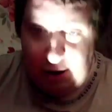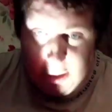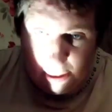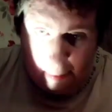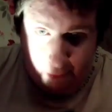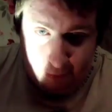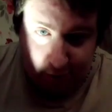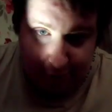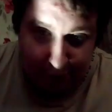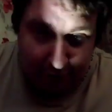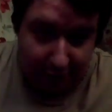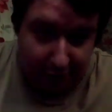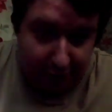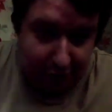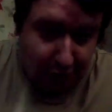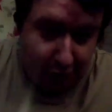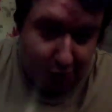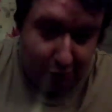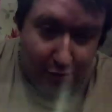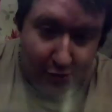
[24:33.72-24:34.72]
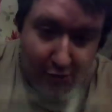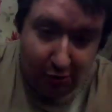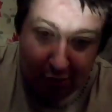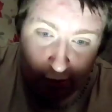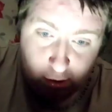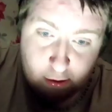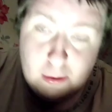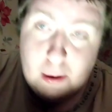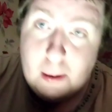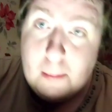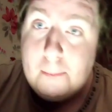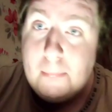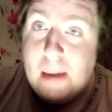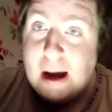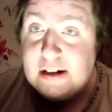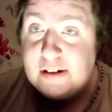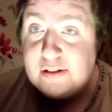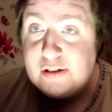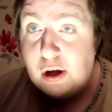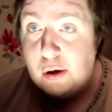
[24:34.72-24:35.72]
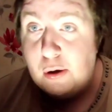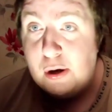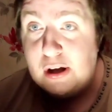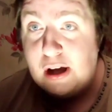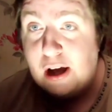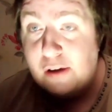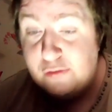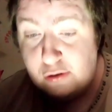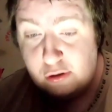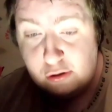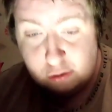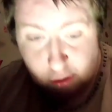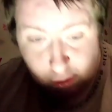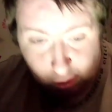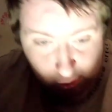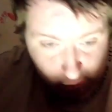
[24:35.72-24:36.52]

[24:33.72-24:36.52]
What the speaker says: I'm going to have to make do, and you have to just...